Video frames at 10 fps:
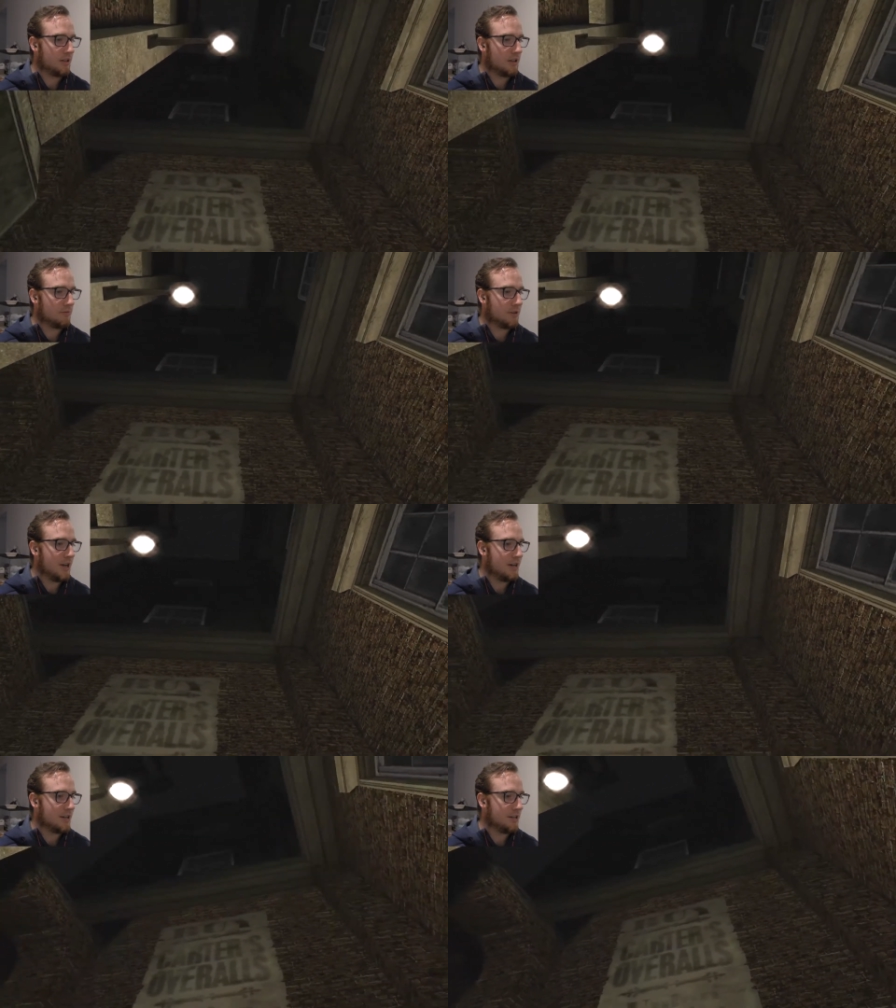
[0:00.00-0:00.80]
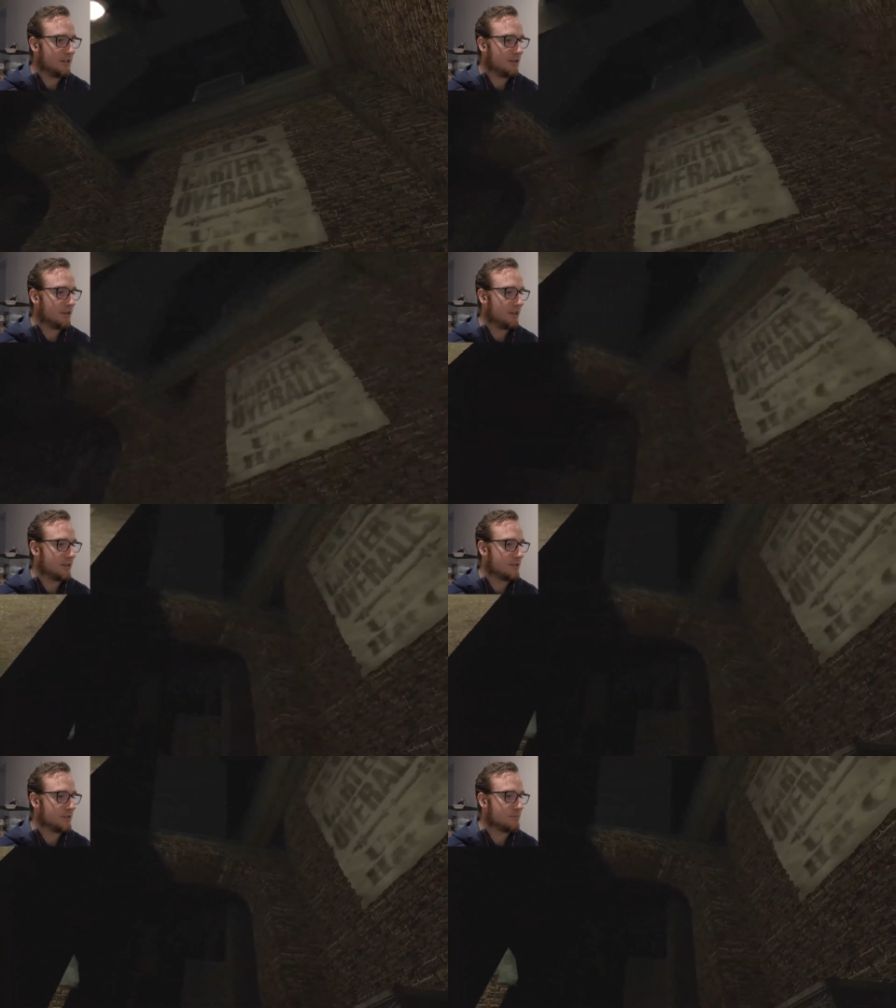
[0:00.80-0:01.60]
I'm kind of
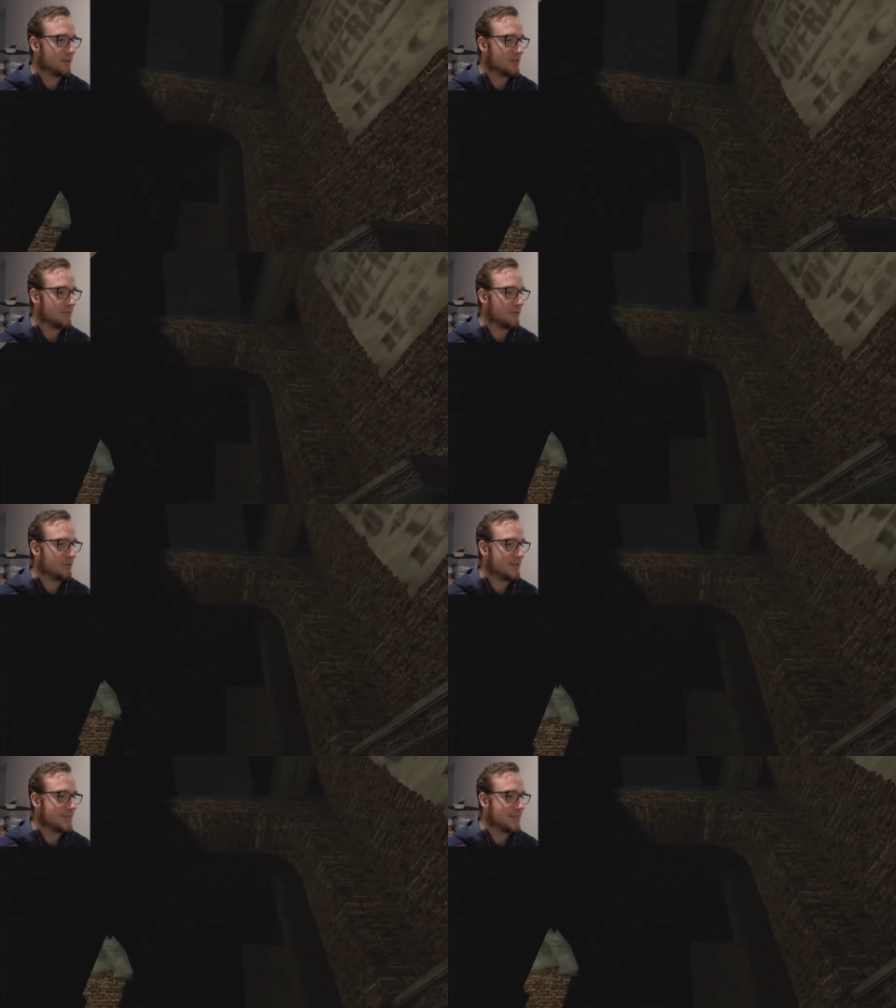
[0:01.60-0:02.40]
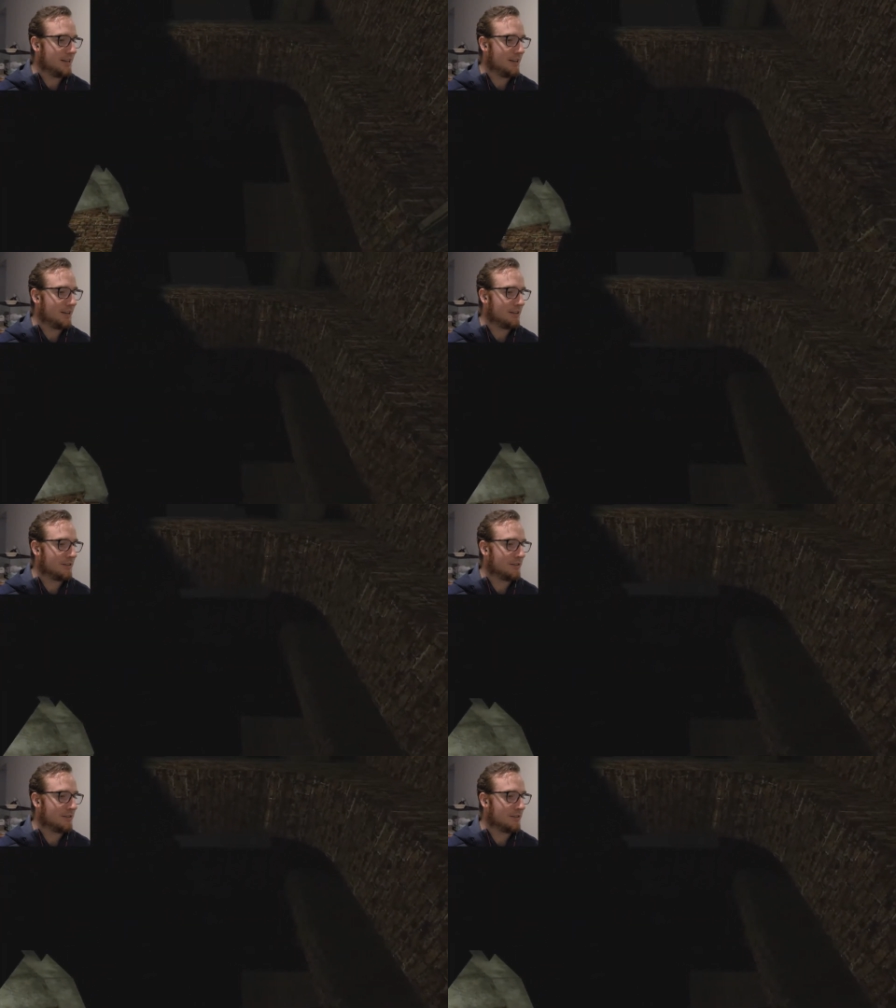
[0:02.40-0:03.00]
curious, just because I'm always seeing...